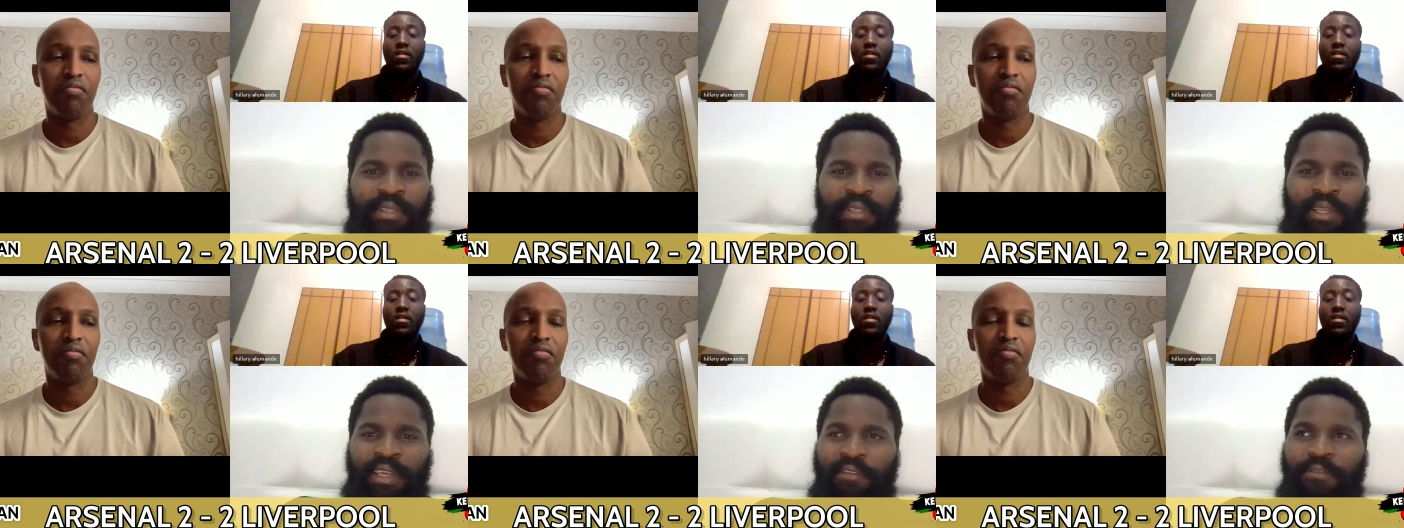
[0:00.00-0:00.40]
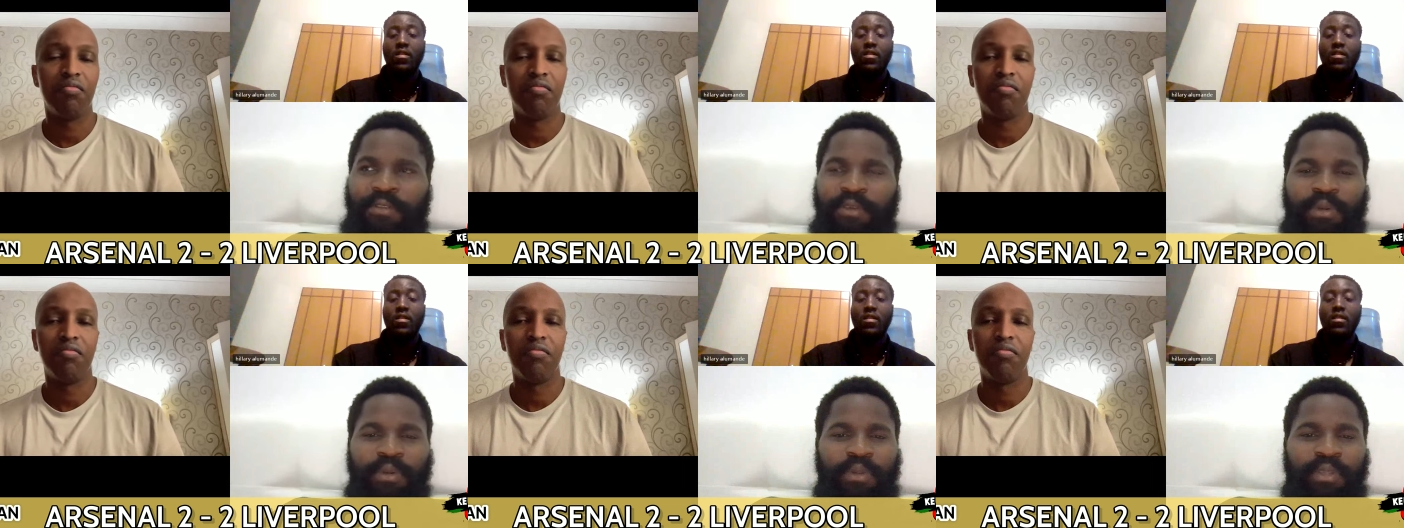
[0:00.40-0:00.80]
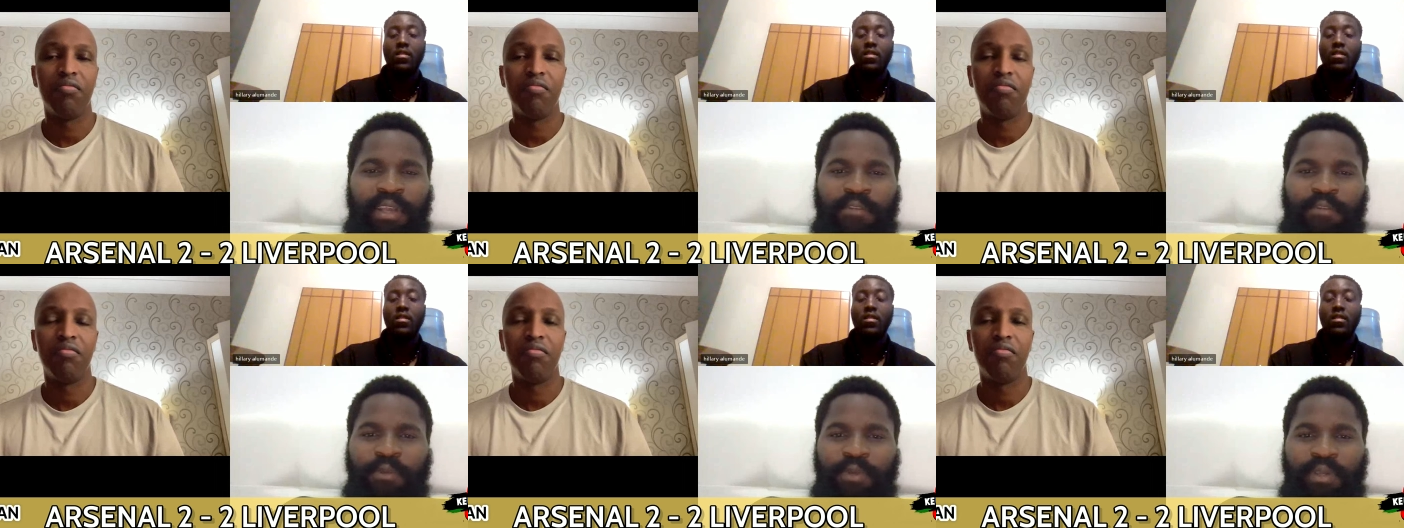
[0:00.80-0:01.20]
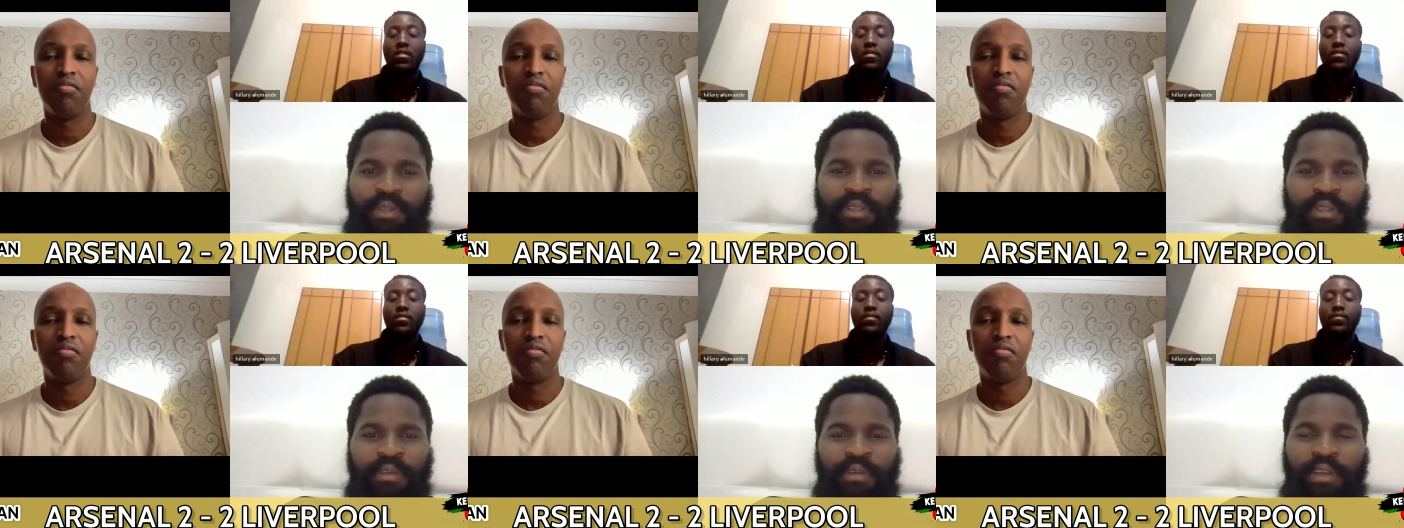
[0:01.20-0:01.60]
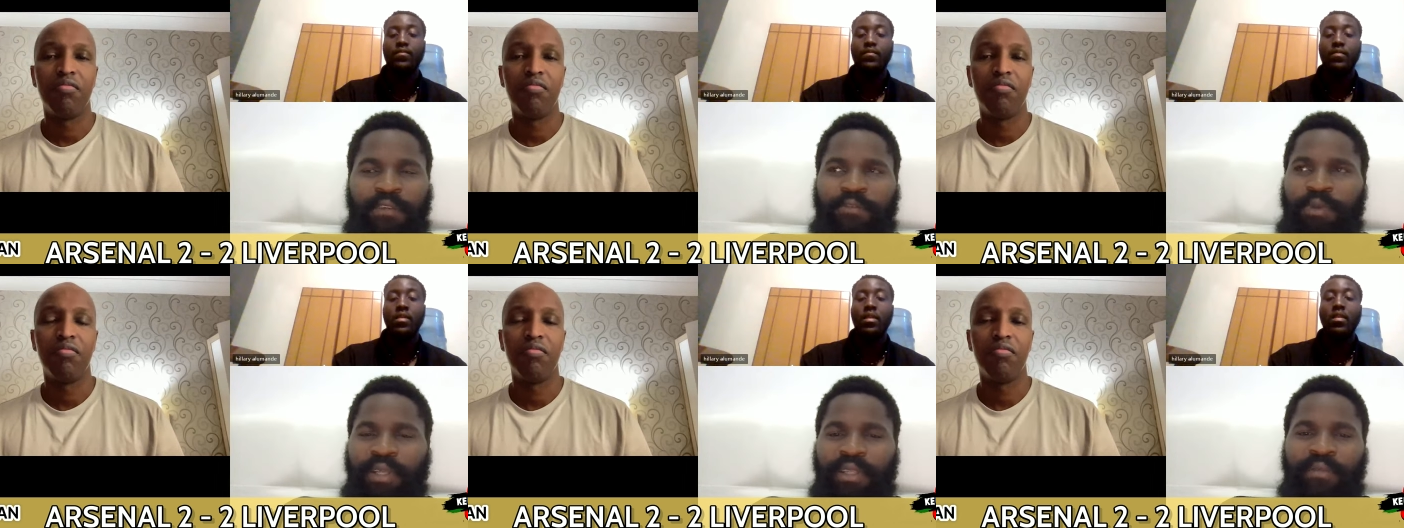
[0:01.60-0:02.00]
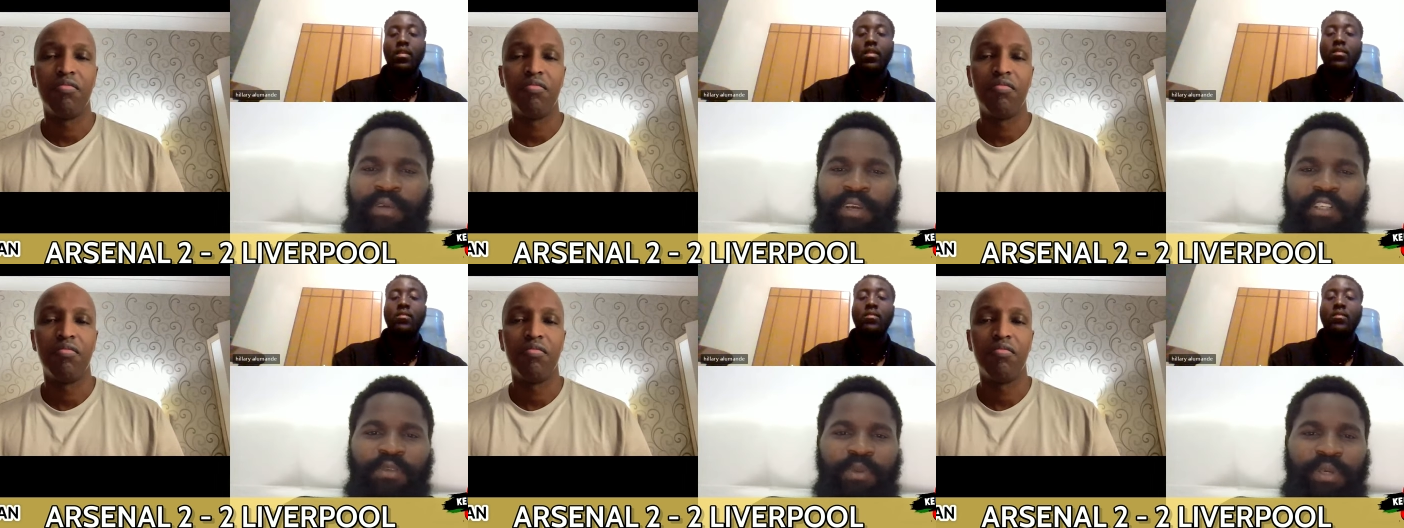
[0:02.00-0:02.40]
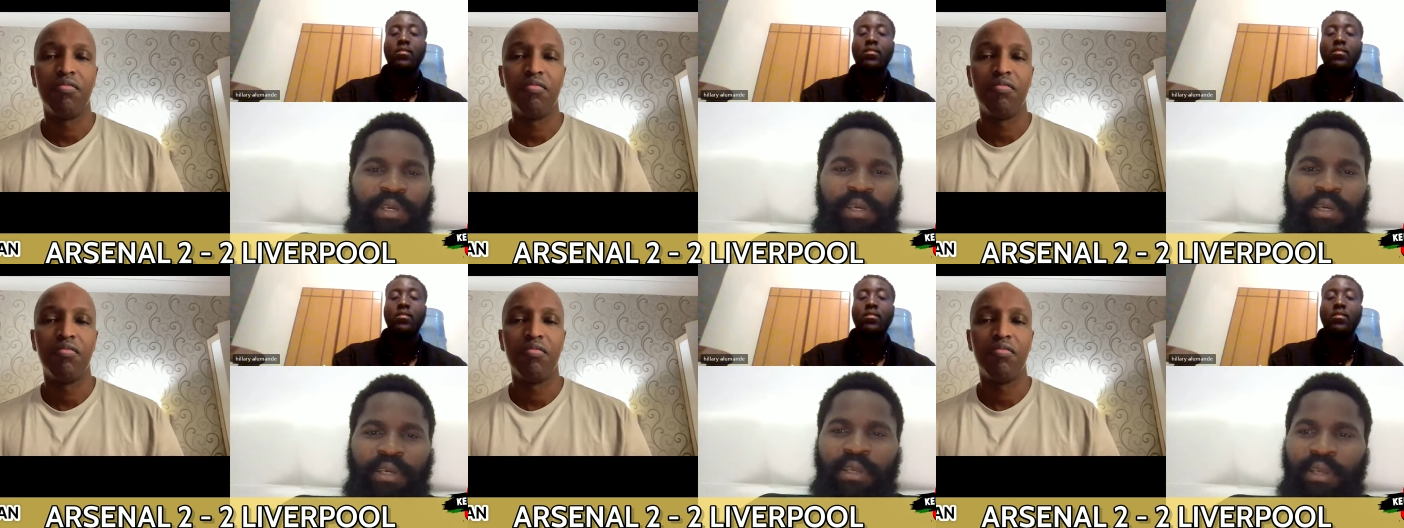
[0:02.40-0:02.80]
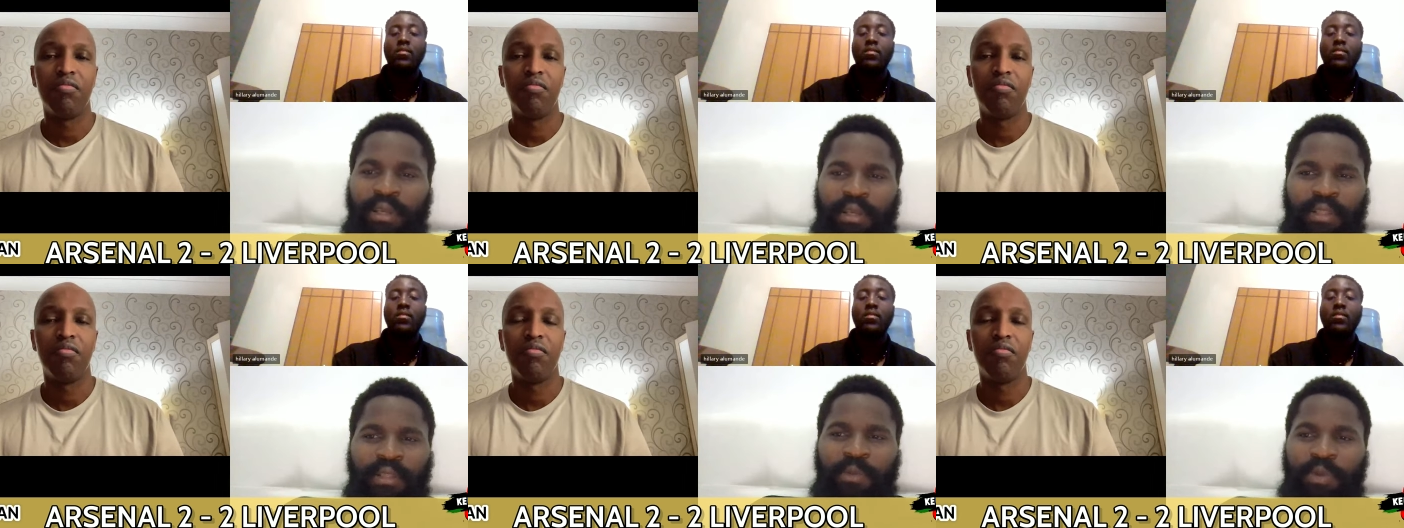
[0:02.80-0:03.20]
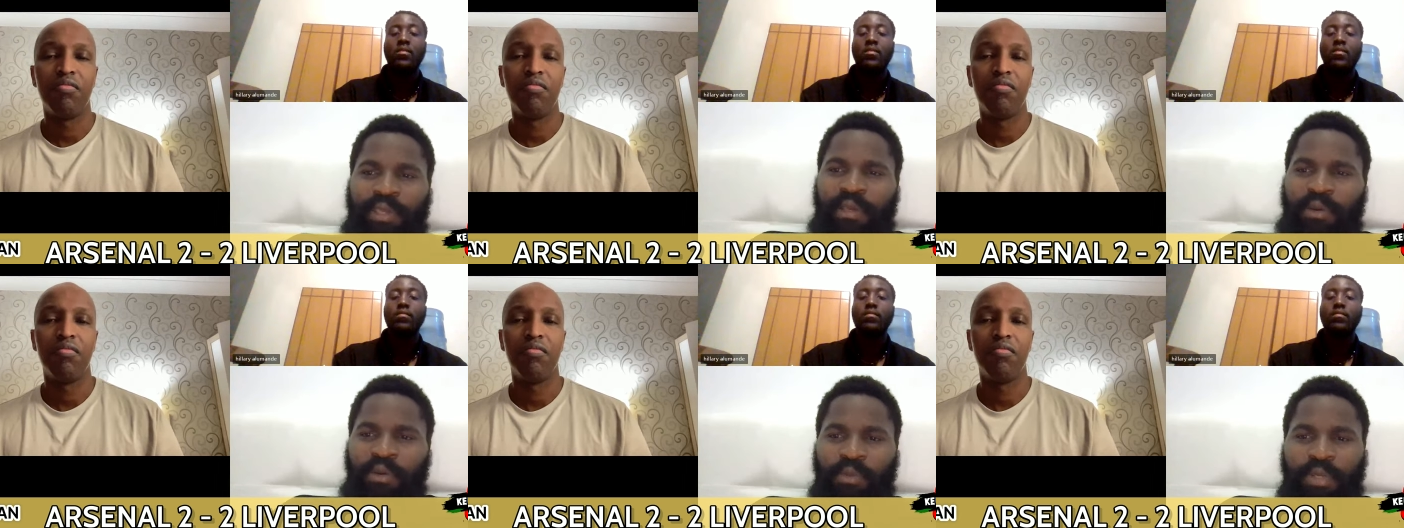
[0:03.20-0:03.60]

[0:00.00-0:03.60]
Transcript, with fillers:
Speaker 1: the, the left wing, the left wing, the left wing and the right wing, we